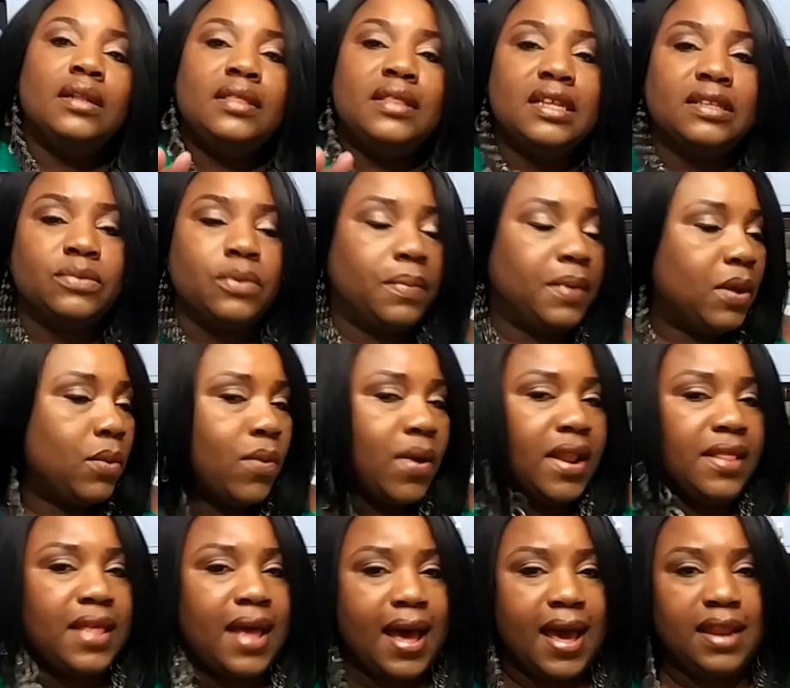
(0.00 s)
This would be one
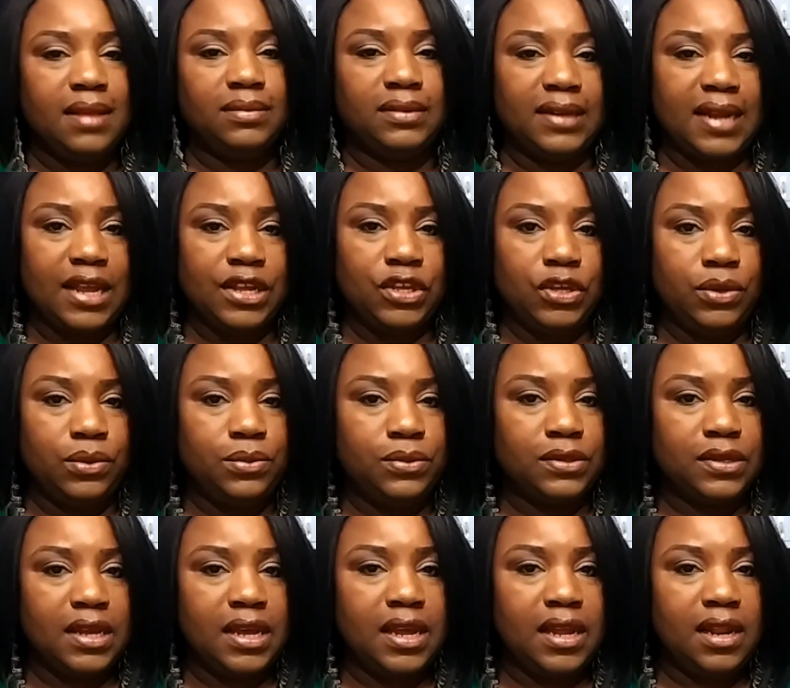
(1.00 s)
of the items that I
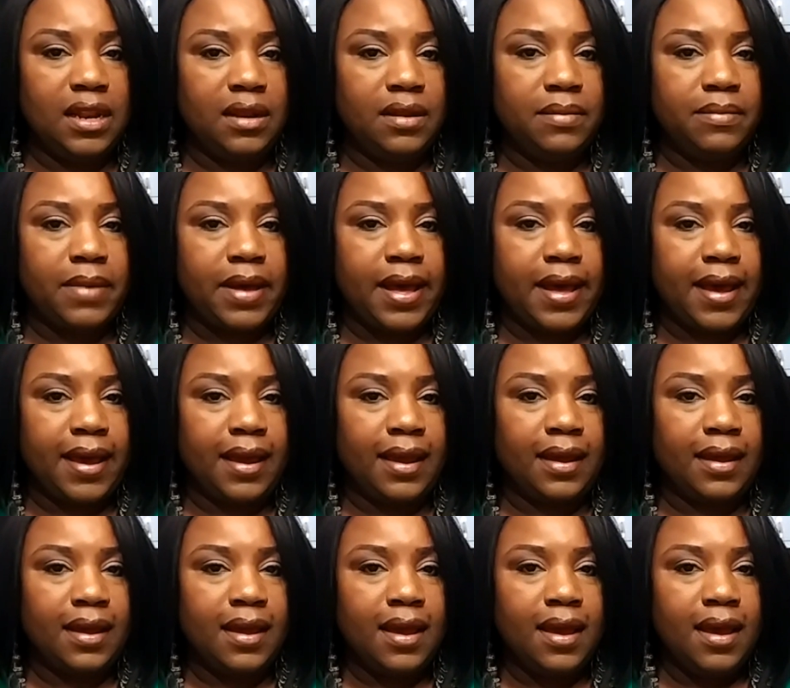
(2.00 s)
use in
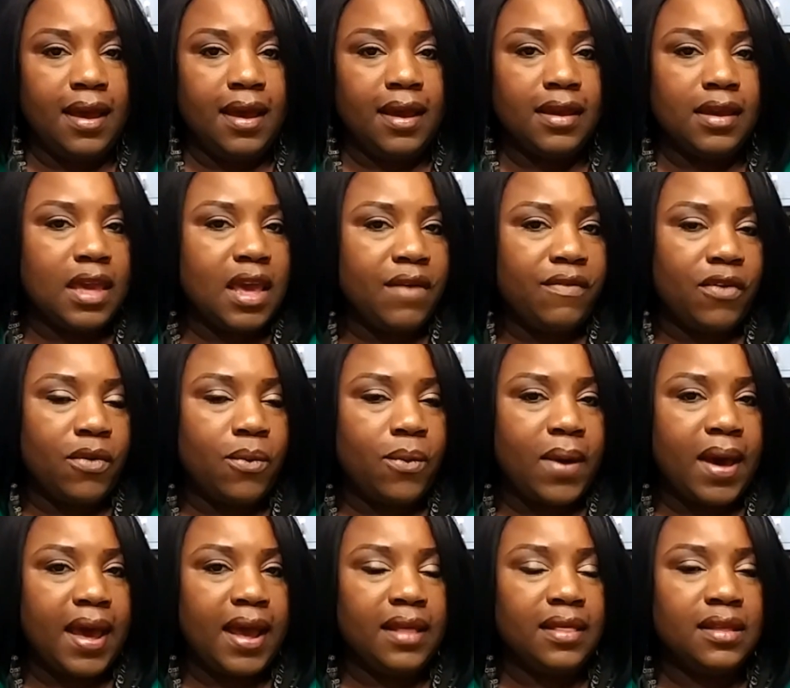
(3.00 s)
my
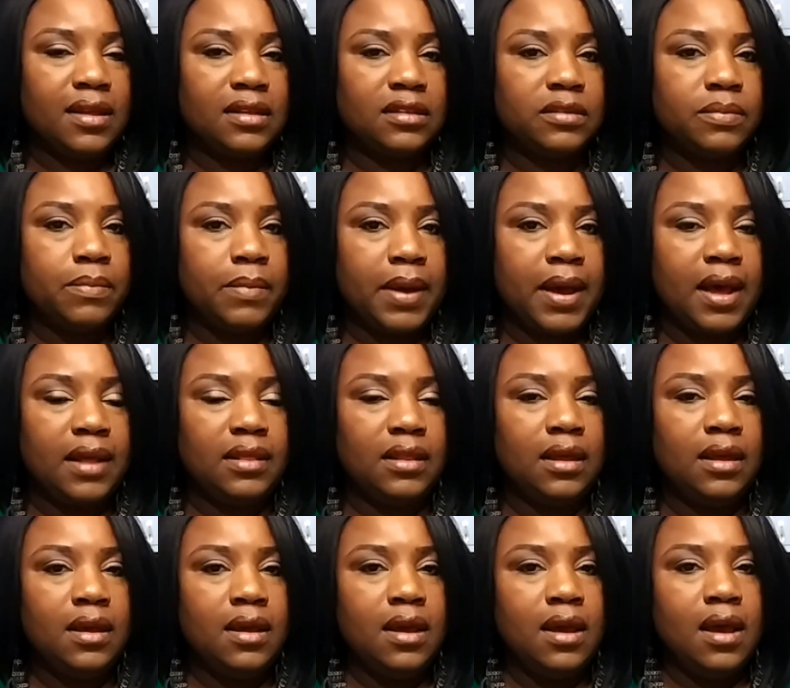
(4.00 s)
giveaway this month,
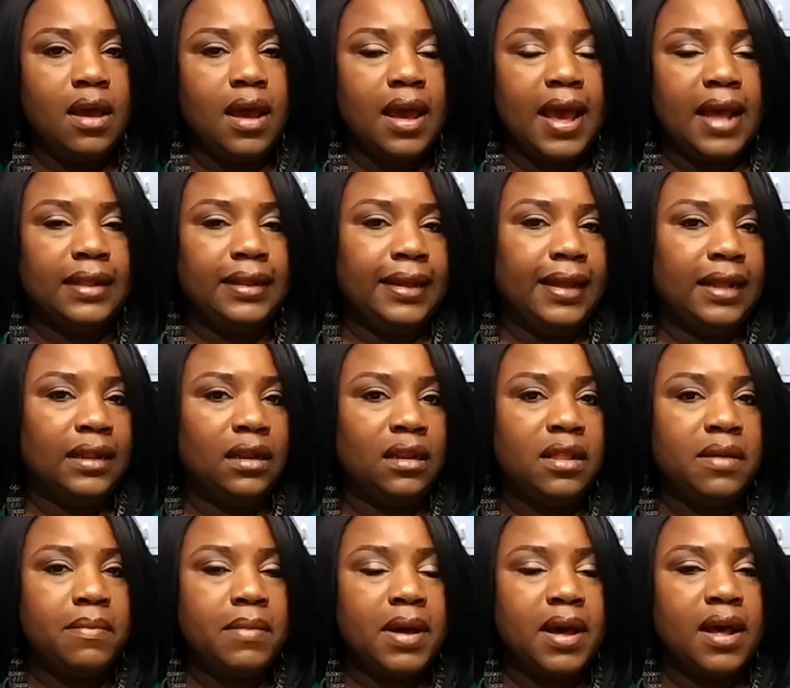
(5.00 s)
at the end of
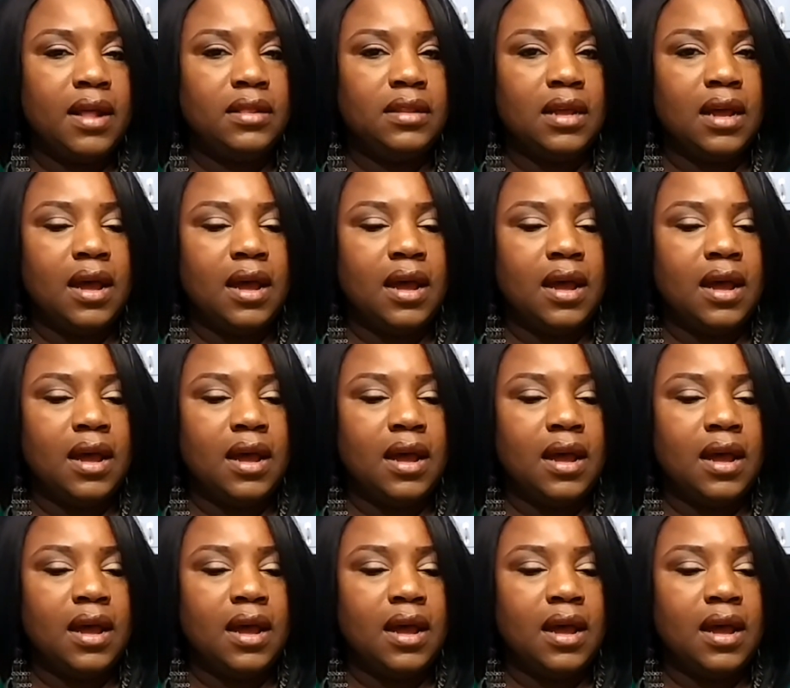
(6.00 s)
the month.